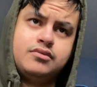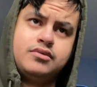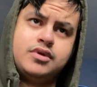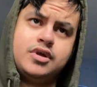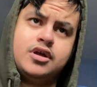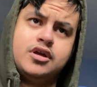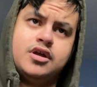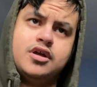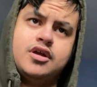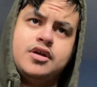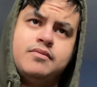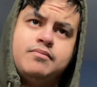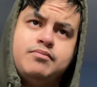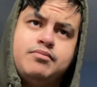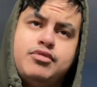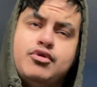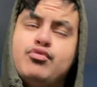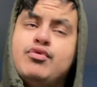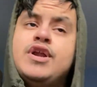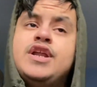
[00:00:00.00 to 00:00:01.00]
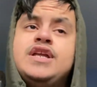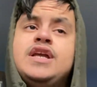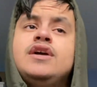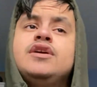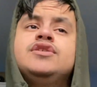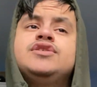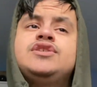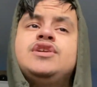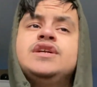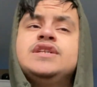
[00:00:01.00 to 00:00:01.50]
But when a
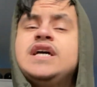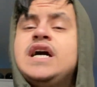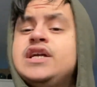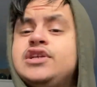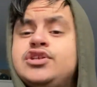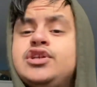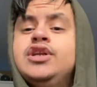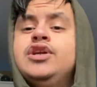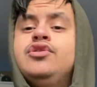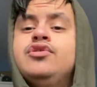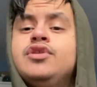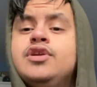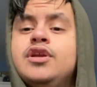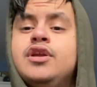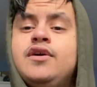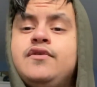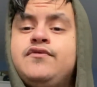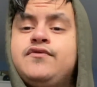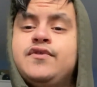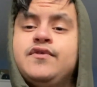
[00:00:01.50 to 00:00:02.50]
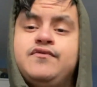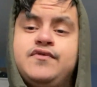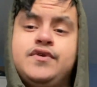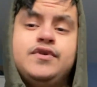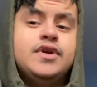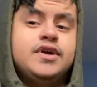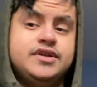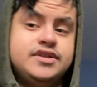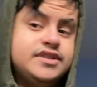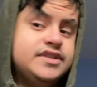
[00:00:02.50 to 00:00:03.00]
youngster is actually good enough, the few
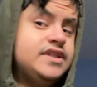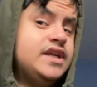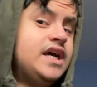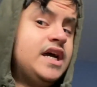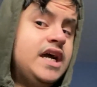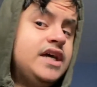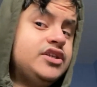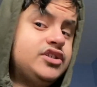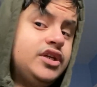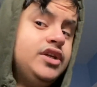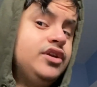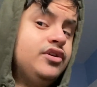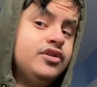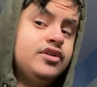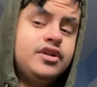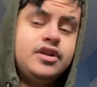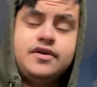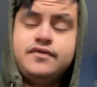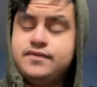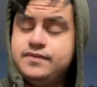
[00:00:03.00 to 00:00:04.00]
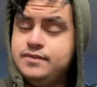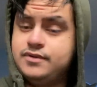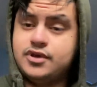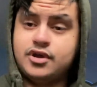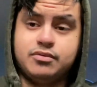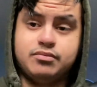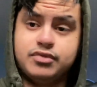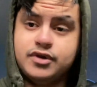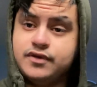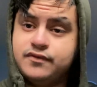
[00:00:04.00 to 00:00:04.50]
youngsters that are actually good enough, you
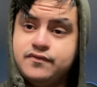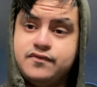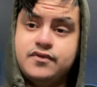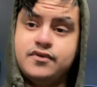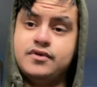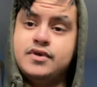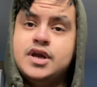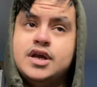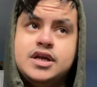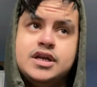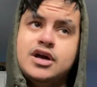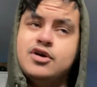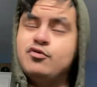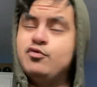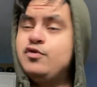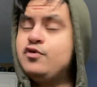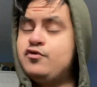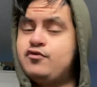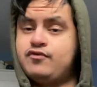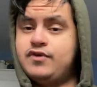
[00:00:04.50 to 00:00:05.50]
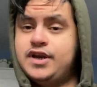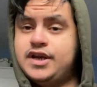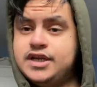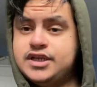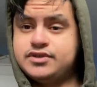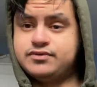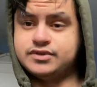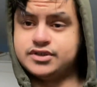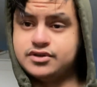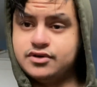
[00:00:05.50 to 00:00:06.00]
don't bring through. Now, Will
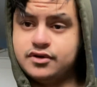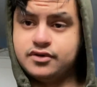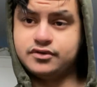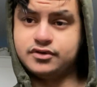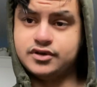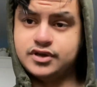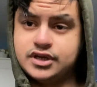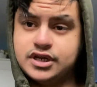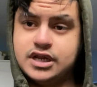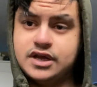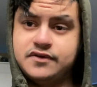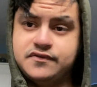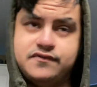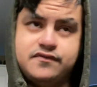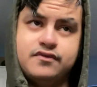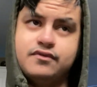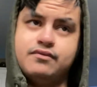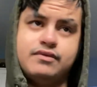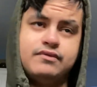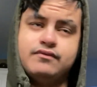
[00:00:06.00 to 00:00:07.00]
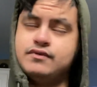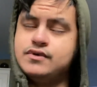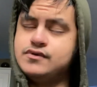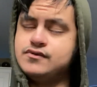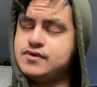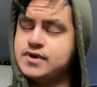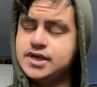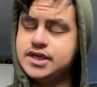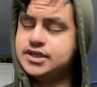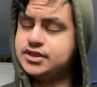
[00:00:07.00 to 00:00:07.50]
Greenwich was not good enough, he's
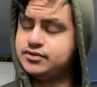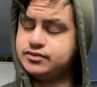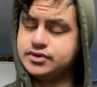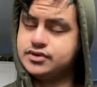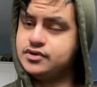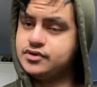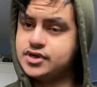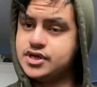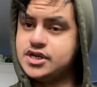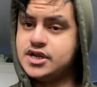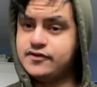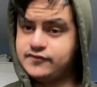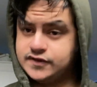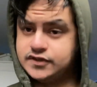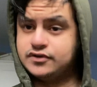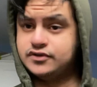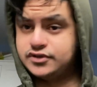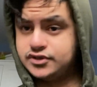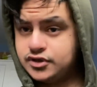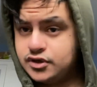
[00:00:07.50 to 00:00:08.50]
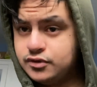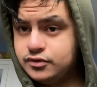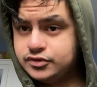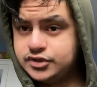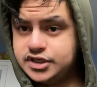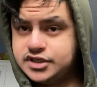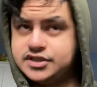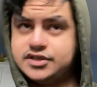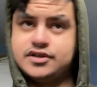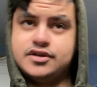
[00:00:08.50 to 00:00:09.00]
gone to
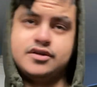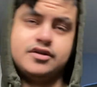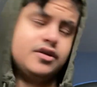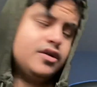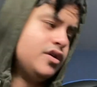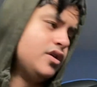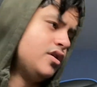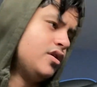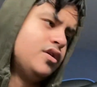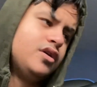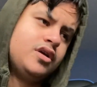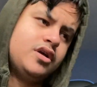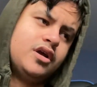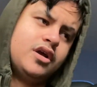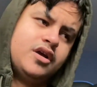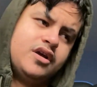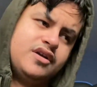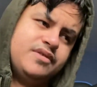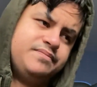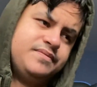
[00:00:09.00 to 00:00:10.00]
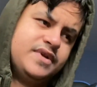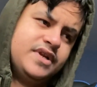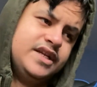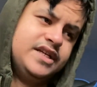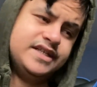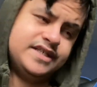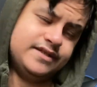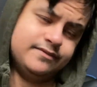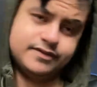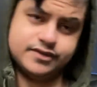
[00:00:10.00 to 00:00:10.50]
Colchester. At
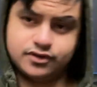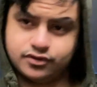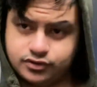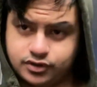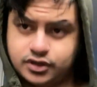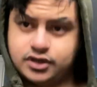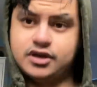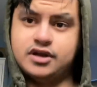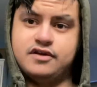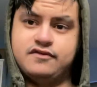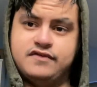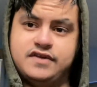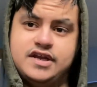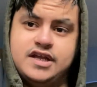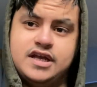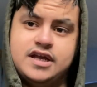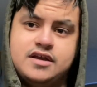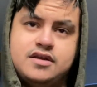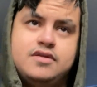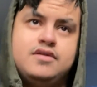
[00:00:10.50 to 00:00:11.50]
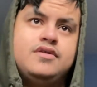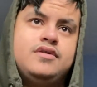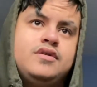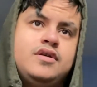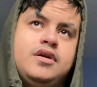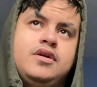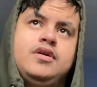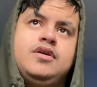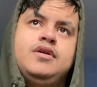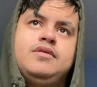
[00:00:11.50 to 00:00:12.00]
least he was not good enough in the end.
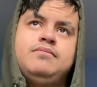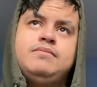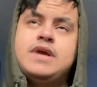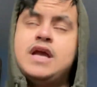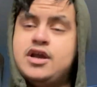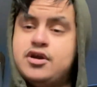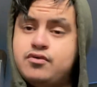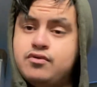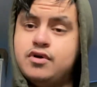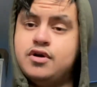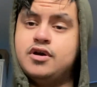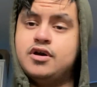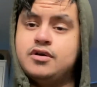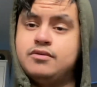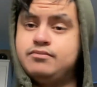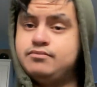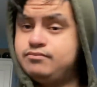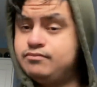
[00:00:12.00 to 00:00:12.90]
Equart,